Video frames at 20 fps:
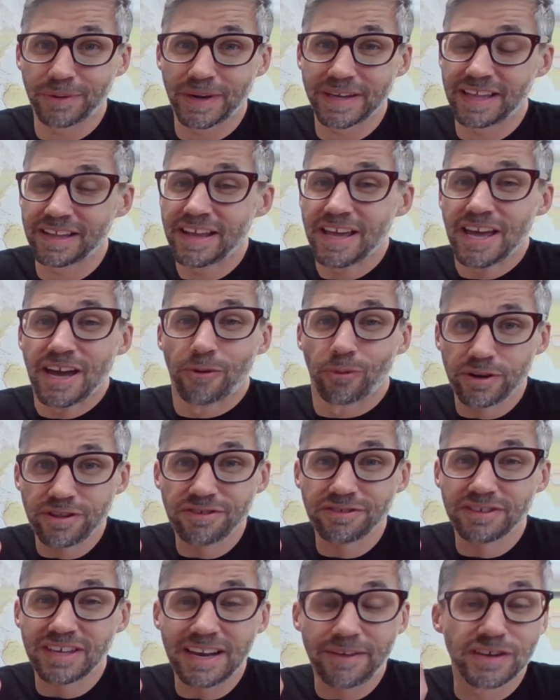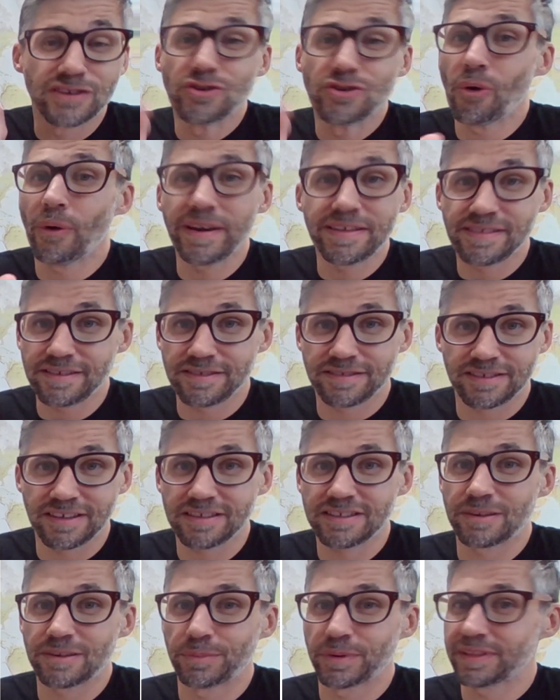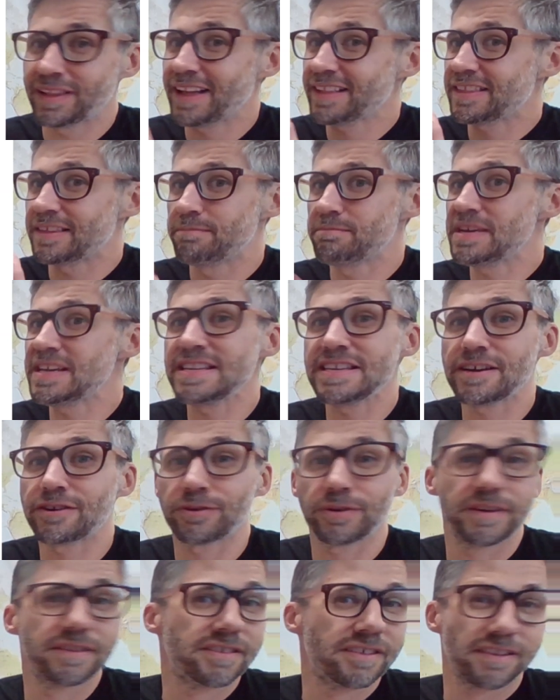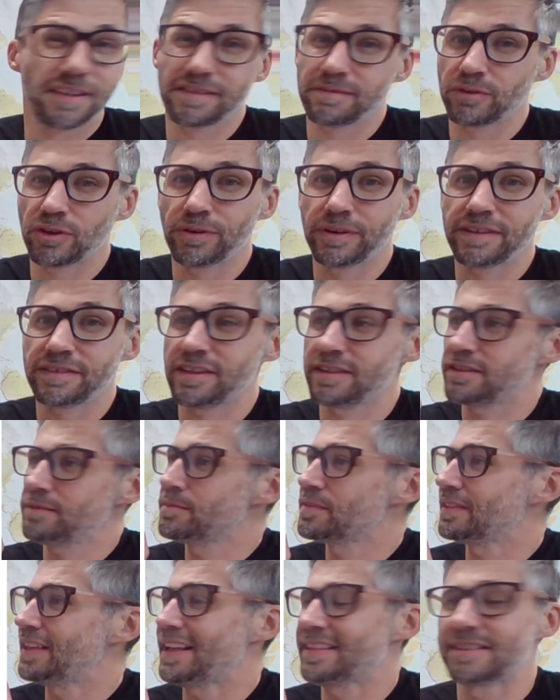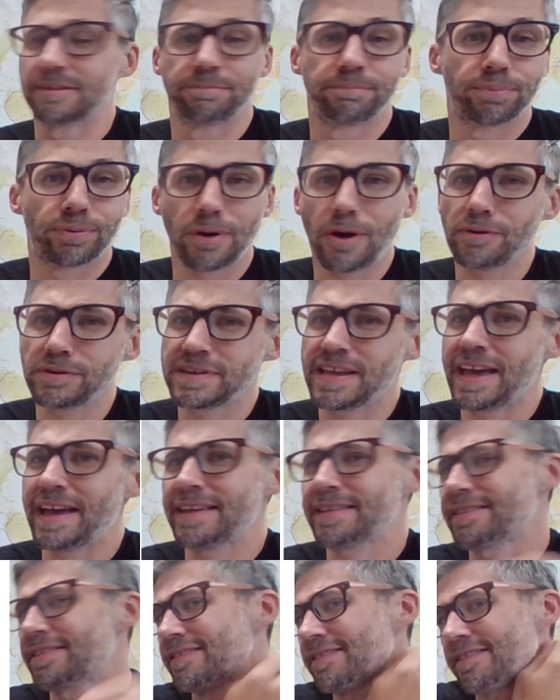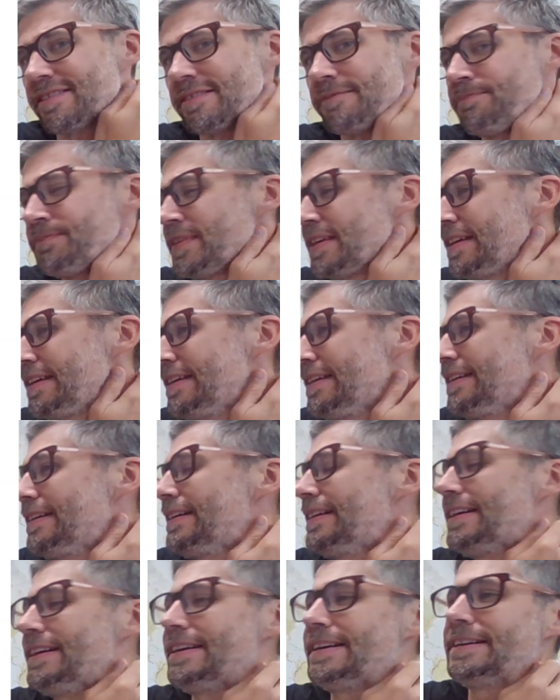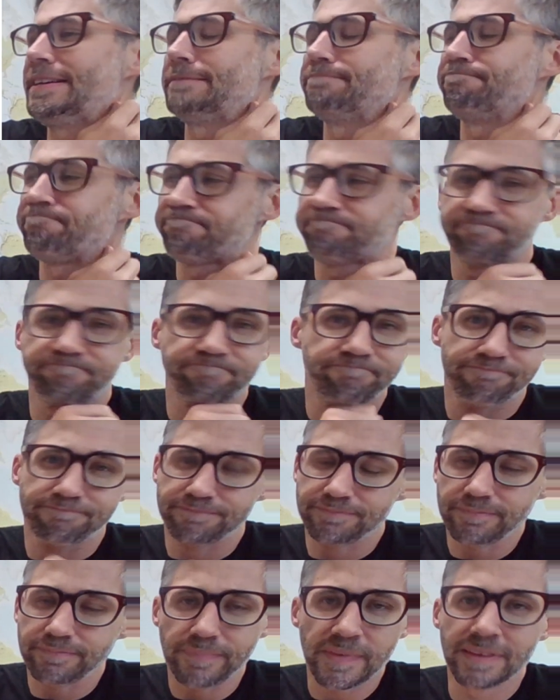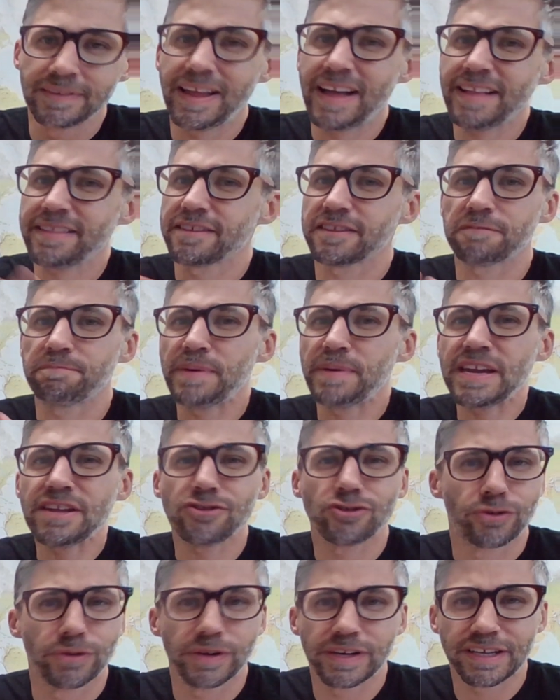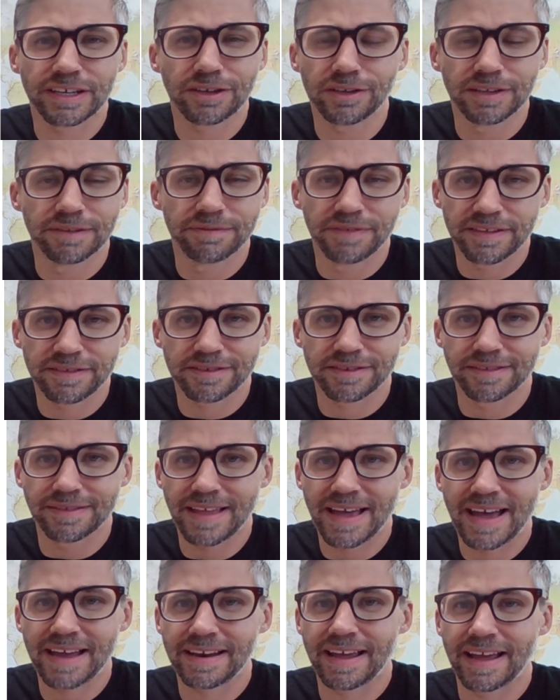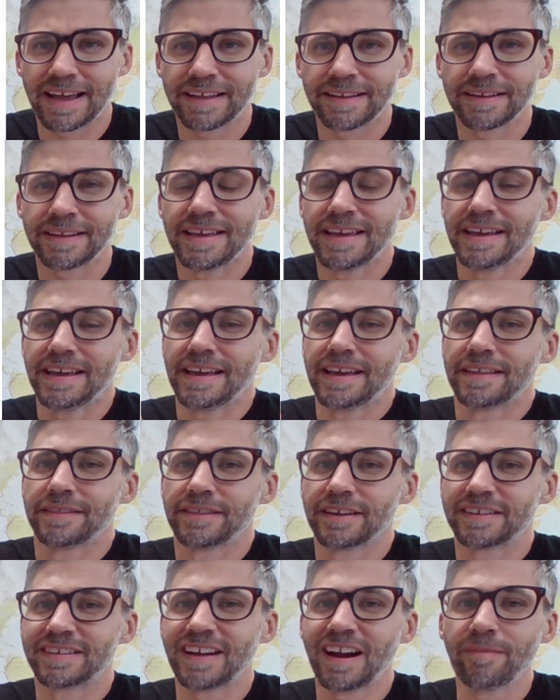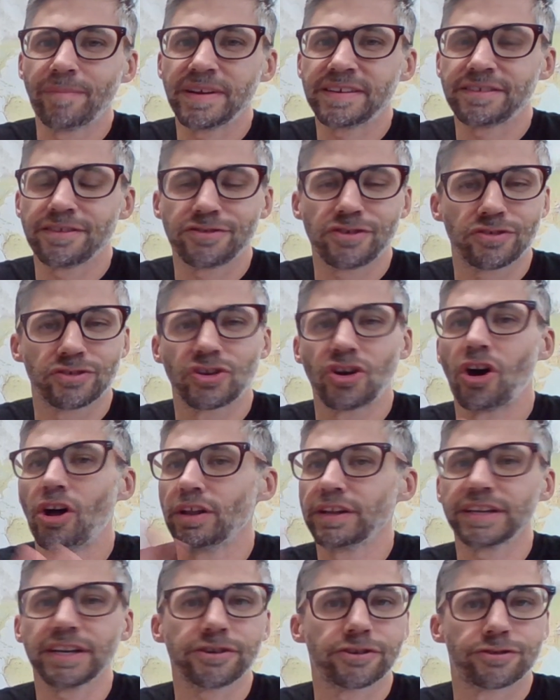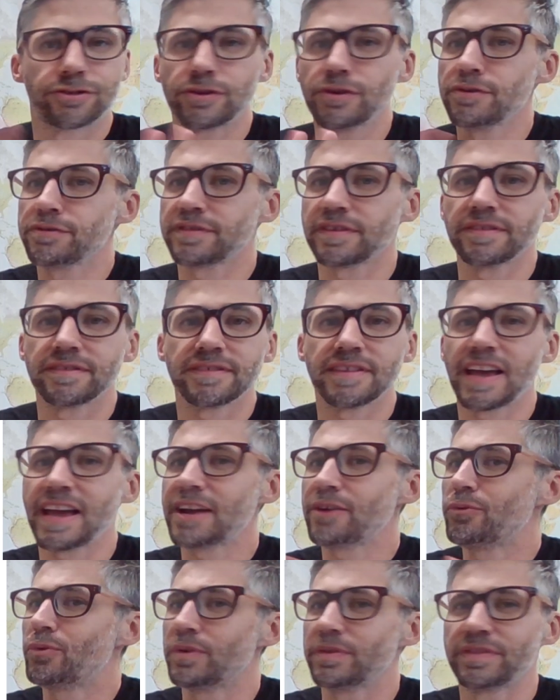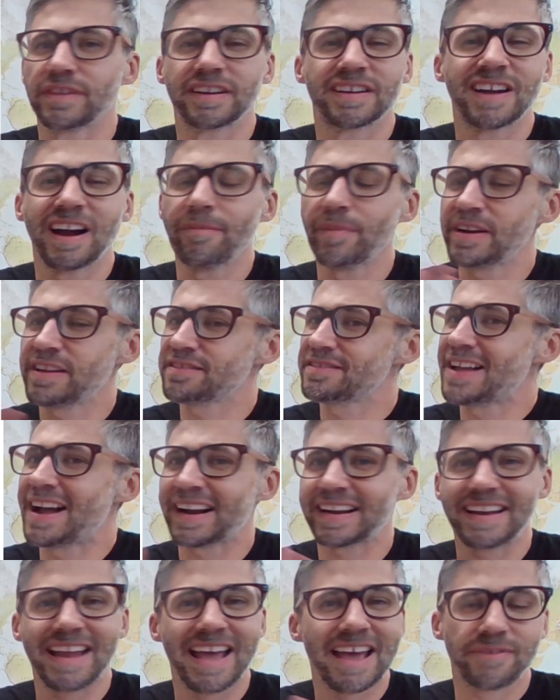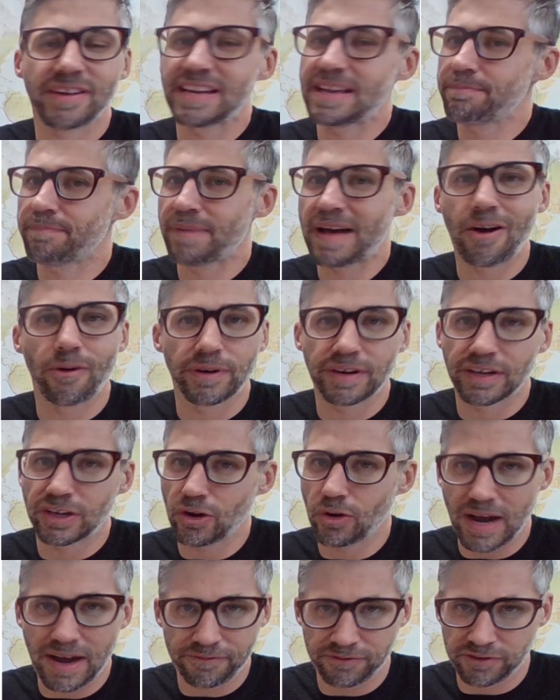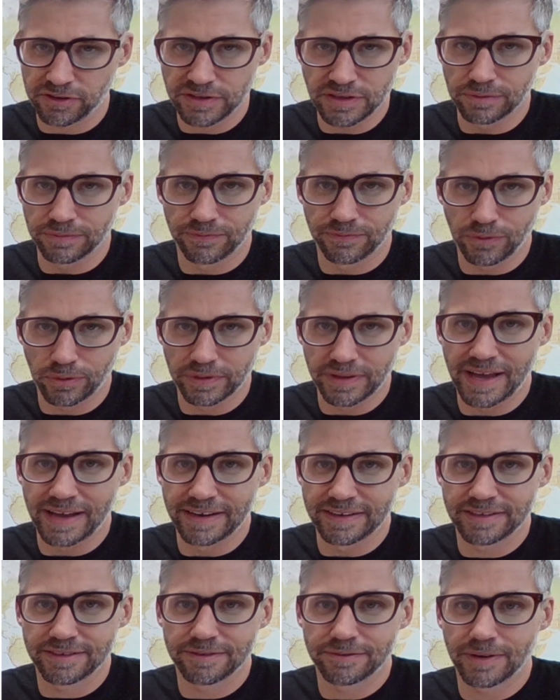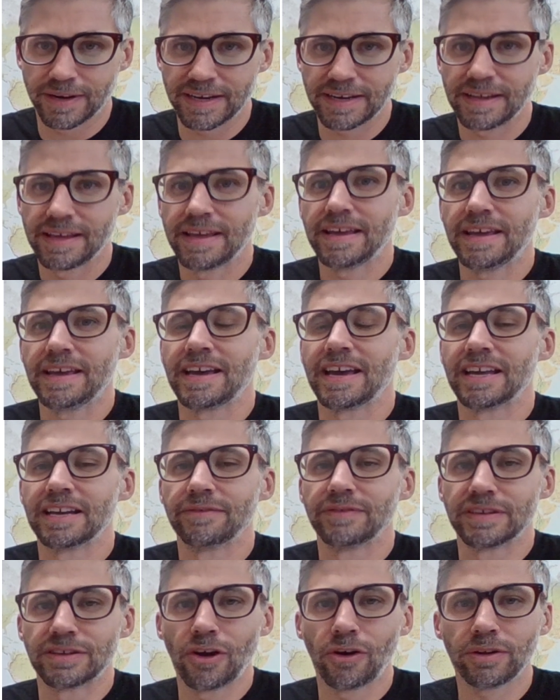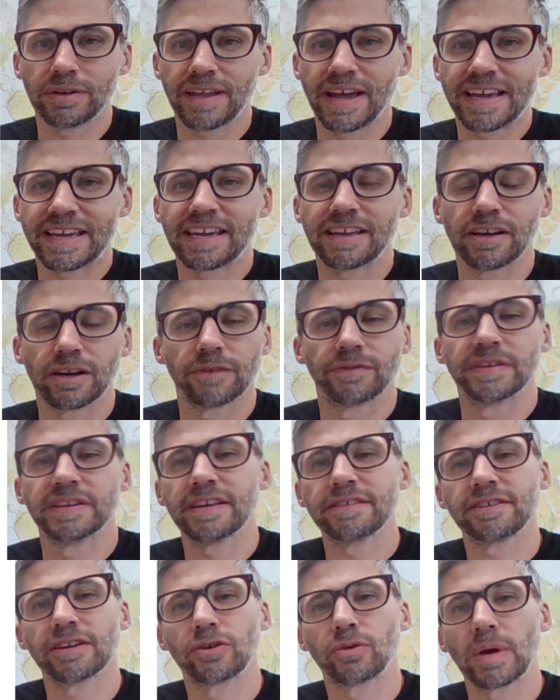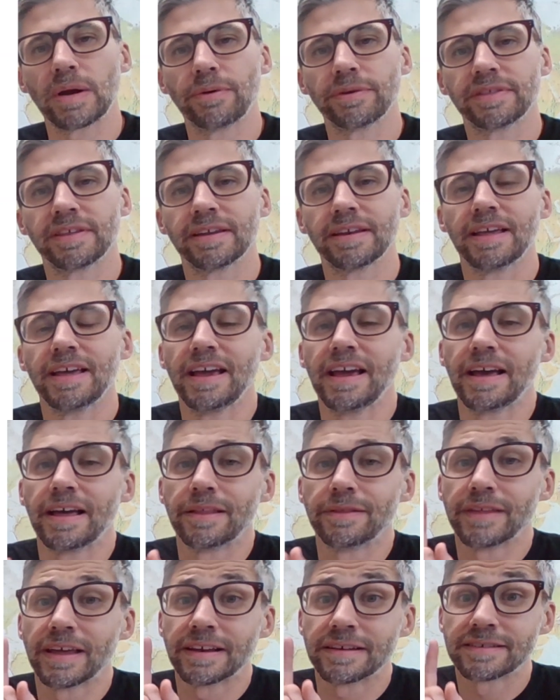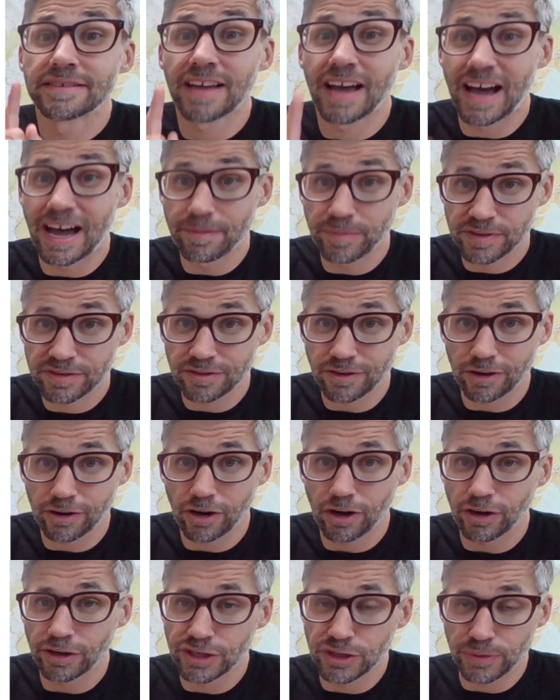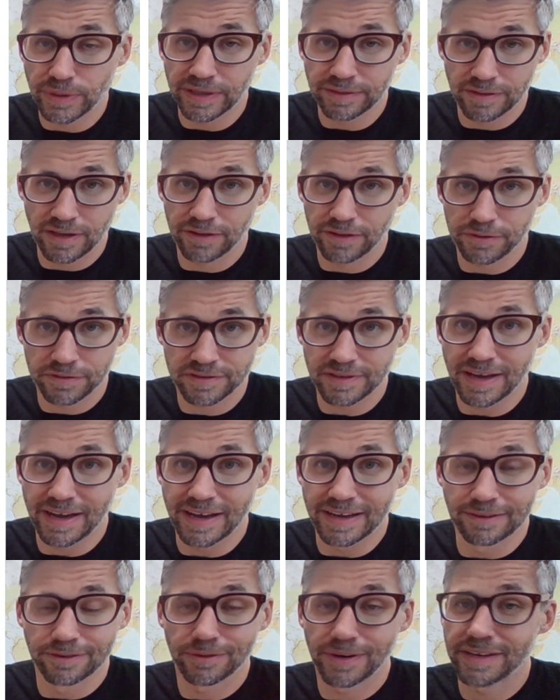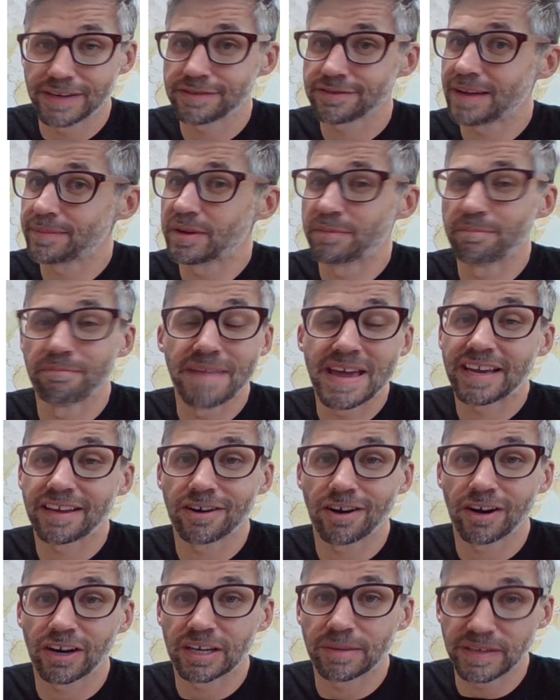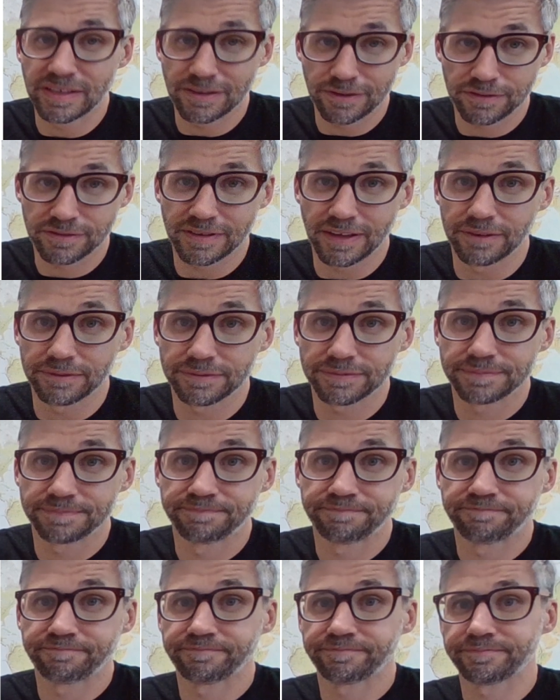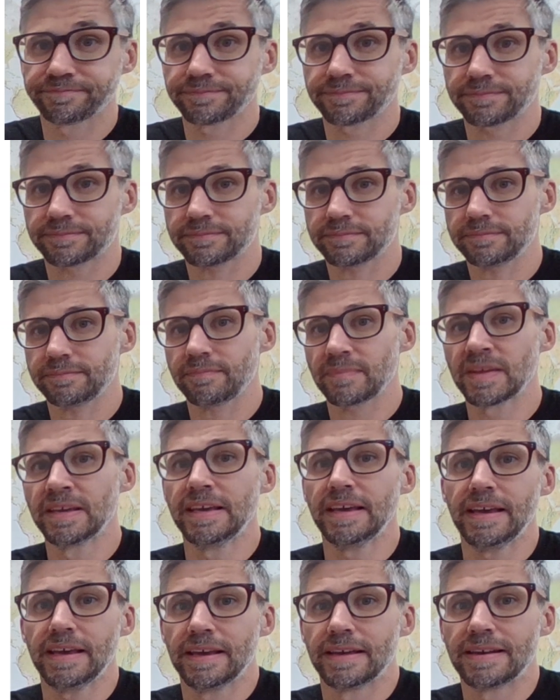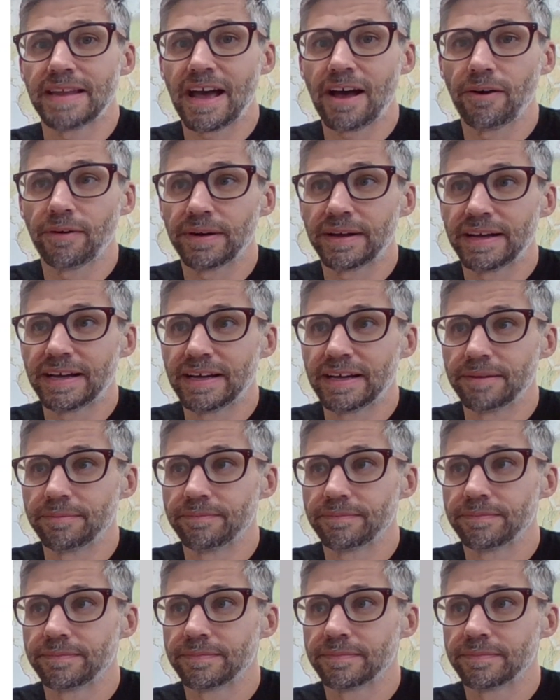way, that we're just going to have a noisy system with lots of media criticisms, lots of protests, lots of speech critical of this and that, and the government is just calling a truce and saying the government is not going to have any power to go after you for that, right? And if you don't like it or if you disagree with it, then time to start arguing the other side, right? Time to make an argument yourself. Now,